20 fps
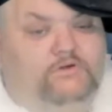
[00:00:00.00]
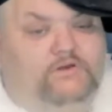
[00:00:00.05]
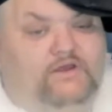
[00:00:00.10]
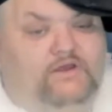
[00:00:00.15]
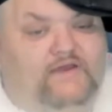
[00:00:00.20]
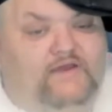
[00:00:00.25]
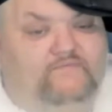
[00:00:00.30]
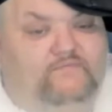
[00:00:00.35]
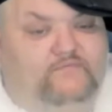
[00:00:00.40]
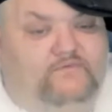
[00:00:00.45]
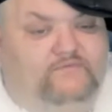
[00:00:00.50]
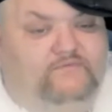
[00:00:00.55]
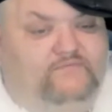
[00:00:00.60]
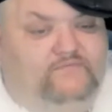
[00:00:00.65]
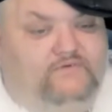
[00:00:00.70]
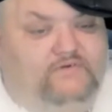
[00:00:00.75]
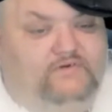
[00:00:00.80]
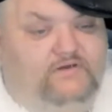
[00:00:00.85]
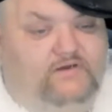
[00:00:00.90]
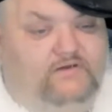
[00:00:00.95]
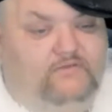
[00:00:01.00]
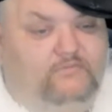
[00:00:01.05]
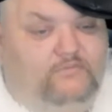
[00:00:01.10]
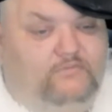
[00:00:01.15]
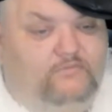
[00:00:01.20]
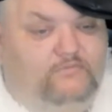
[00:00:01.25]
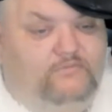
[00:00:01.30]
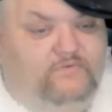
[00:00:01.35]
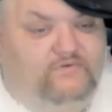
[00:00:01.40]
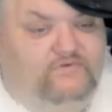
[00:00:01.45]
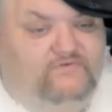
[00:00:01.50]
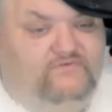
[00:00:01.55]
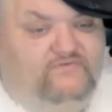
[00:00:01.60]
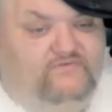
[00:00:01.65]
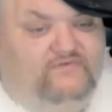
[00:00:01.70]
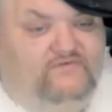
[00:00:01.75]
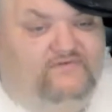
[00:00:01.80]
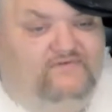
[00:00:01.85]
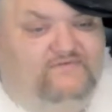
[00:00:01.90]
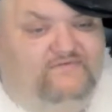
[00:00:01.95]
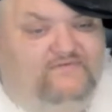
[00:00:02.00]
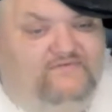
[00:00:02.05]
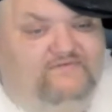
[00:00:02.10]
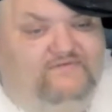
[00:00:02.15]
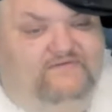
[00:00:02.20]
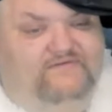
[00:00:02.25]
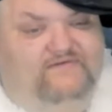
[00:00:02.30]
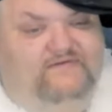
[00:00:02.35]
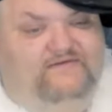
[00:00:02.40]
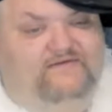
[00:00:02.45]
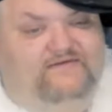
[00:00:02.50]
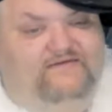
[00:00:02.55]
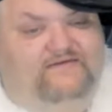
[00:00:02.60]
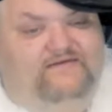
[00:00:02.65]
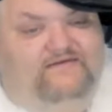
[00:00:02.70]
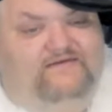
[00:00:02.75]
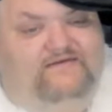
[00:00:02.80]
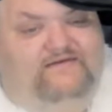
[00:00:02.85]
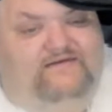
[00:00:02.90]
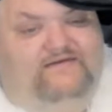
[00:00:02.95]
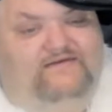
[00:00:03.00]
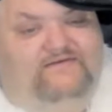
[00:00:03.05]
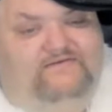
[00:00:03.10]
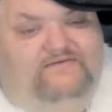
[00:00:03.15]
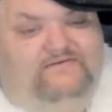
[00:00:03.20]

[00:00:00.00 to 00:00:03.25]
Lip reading: Have a wonderful convo, man. There